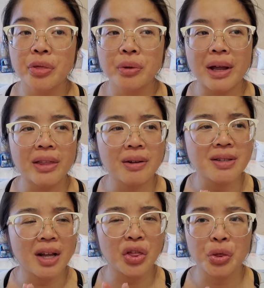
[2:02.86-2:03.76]

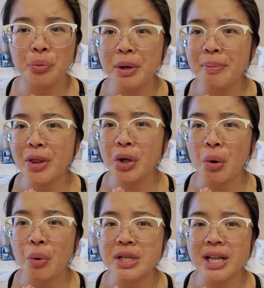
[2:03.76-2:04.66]
3-month
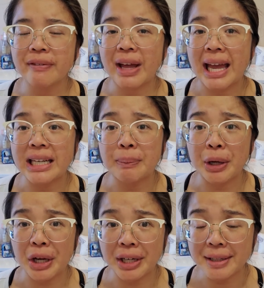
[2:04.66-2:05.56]
course of
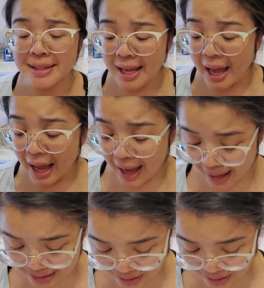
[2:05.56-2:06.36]
antibiotics, as